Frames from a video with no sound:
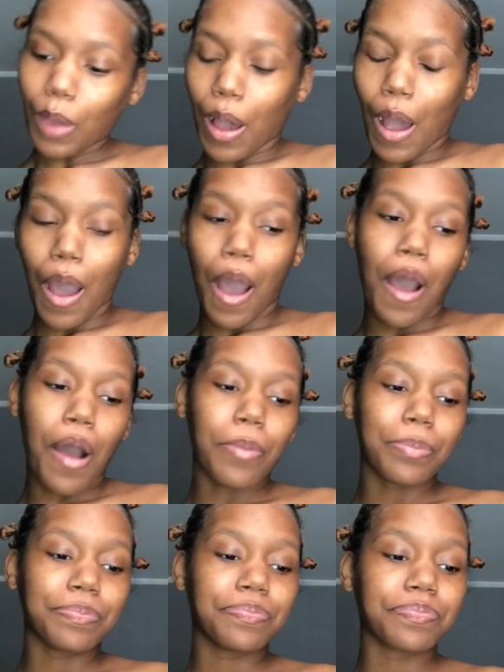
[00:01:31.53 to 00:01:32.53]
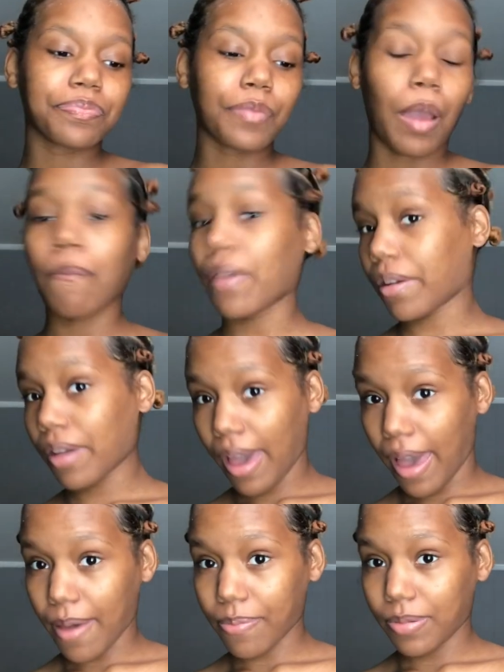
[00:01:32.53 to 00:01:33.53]
Um, I'm very
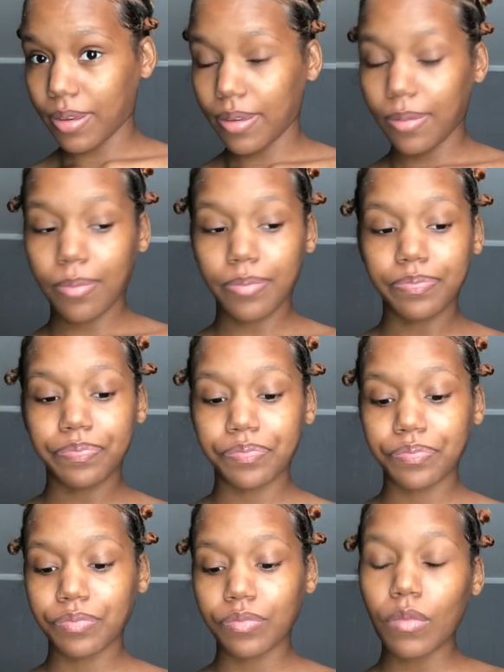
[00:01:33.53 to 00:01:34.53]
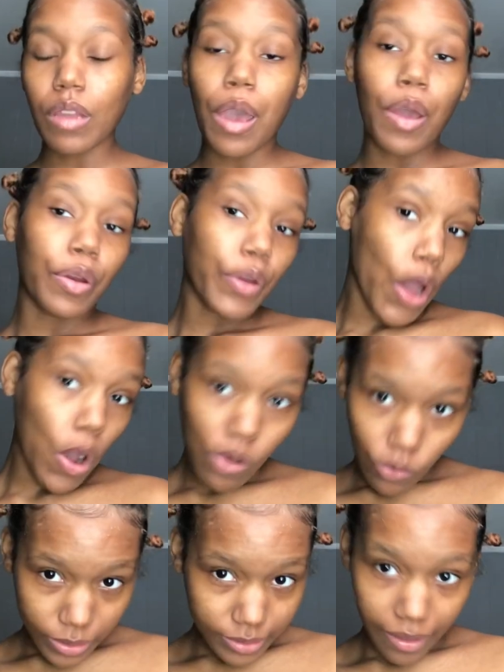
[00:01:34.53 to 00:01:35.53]
happy. No, it
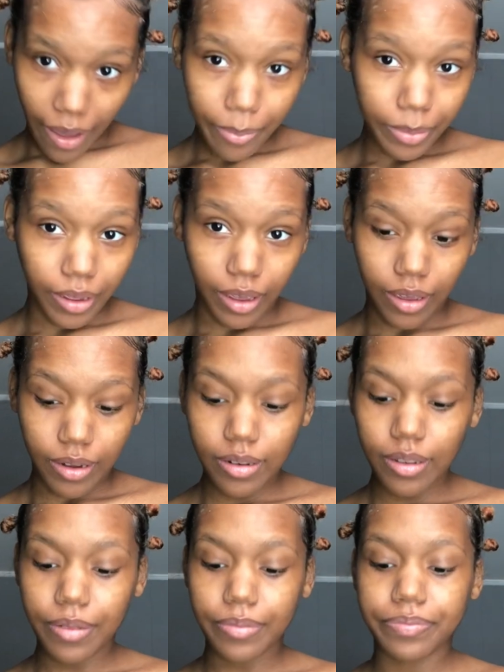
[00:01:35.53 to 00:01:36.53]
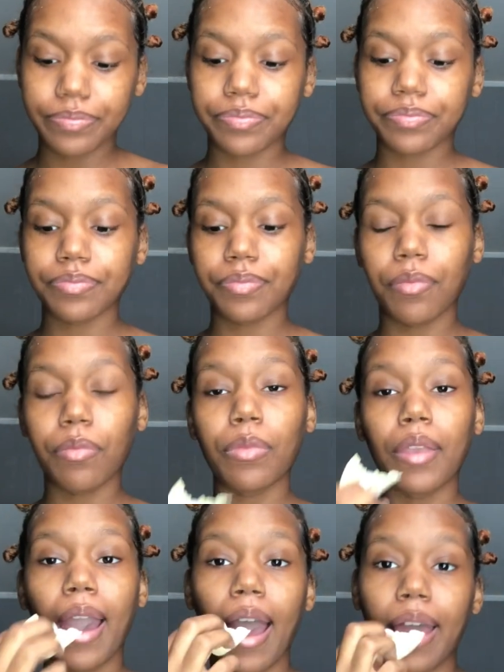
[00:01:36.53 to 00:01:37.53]
was not planned.
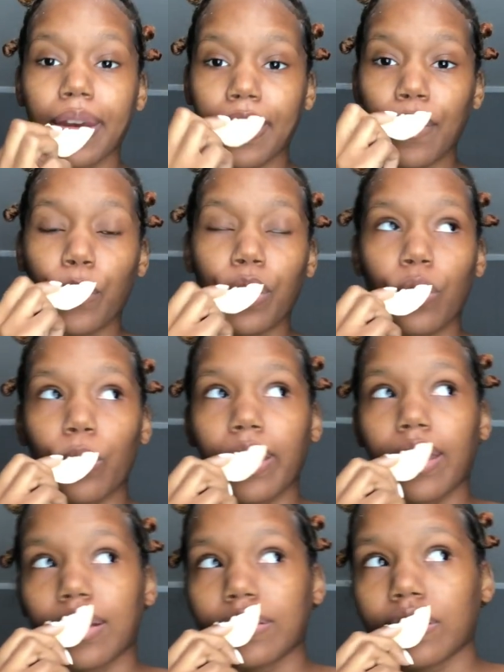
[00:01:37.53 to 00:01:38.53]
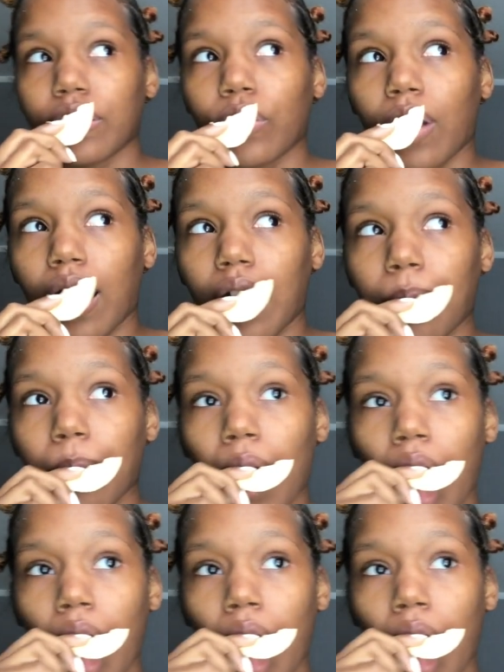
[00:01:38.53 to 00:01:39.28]
I did want to wait until I'm